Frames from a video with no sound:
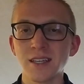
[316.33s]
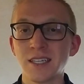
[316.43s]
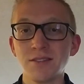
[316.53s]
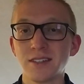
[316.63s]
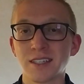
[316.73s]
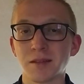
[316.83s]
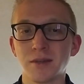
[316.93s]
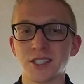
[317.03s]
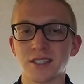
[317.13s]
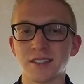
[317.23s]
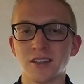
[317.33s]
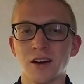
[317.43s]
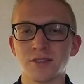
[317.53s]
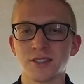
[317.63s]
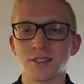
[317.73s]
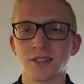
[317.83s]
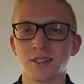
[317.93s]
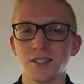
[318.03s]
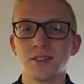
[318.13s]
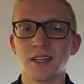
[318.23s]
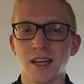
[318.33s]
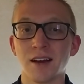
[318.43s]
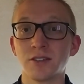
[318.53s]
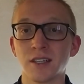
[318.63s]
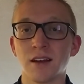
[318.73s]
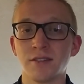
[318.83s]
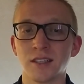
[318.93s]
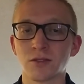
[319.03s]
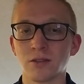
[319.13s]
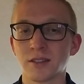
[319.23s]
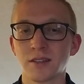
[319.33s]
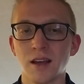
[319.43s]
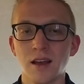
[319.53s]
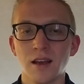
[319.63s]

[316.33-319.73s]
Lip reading: And even to commission as the officer, you need to have good FA scores.